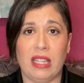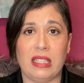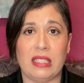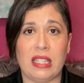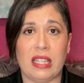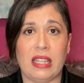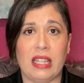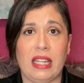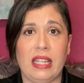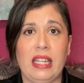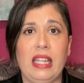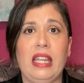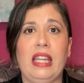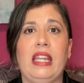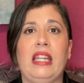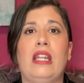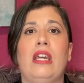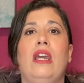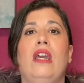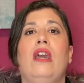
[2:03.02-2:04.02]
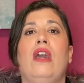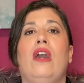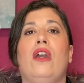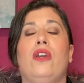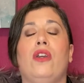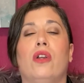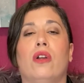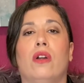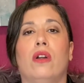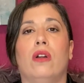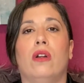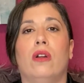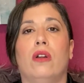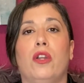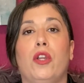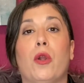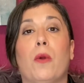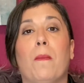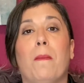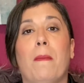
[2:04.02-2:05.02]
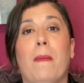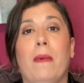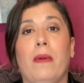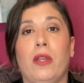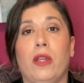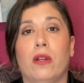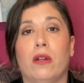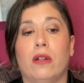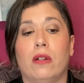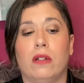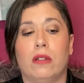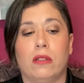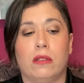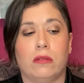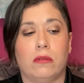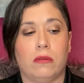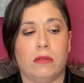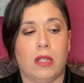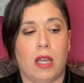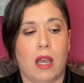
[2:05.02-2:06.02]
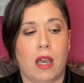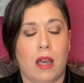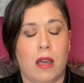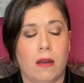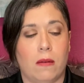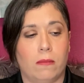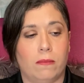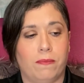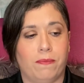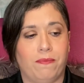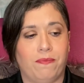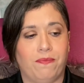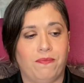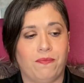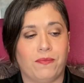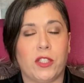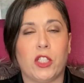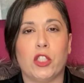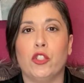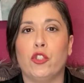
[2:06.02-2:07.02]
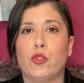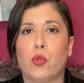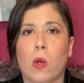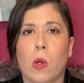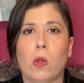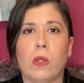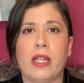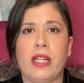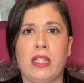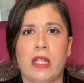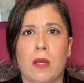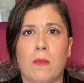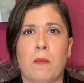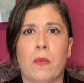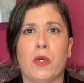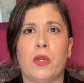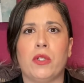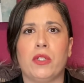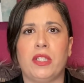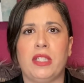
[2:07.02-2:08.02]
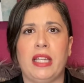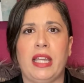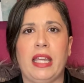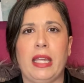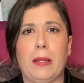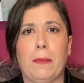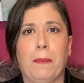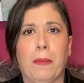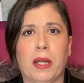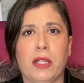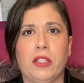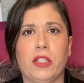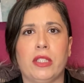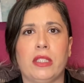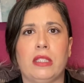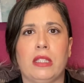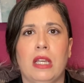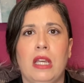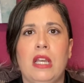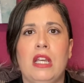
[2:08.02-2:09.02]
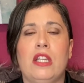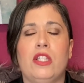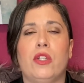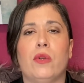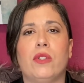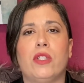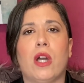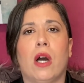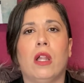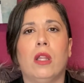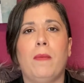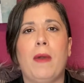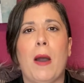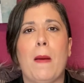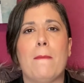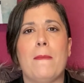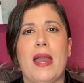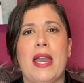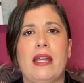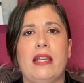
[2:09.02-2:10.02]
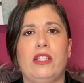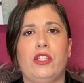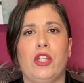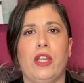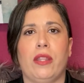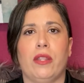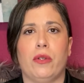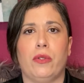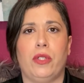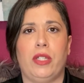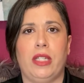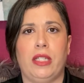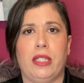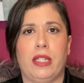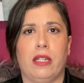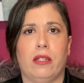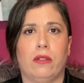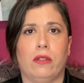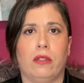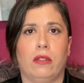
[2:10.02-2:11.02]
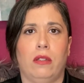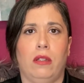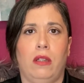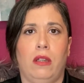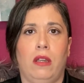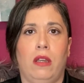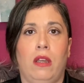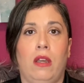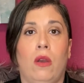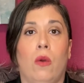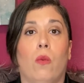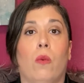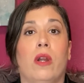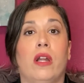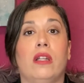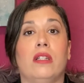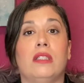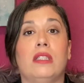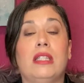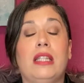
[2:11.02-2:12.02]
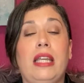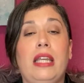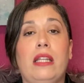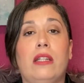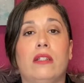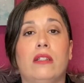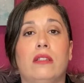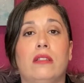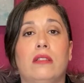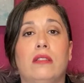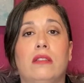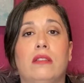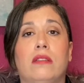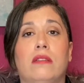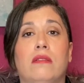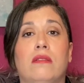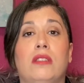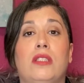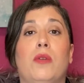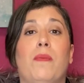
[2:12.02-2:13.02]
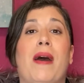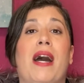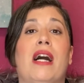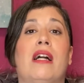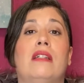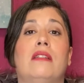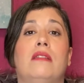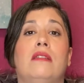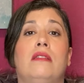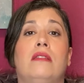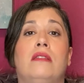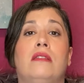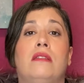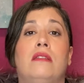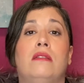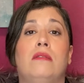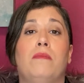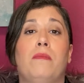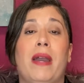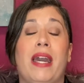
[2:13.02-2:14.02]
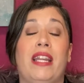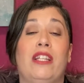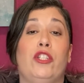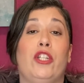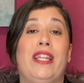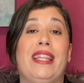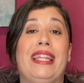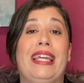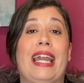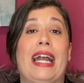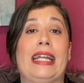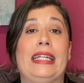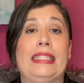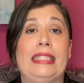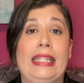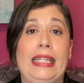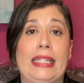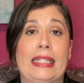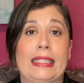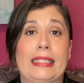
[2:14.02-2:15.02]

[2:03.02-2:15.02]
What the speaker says: that they need, you're controlling numbers to hit budgets. So it's all about managing those details. Whereas leaders, it's about managing the idea.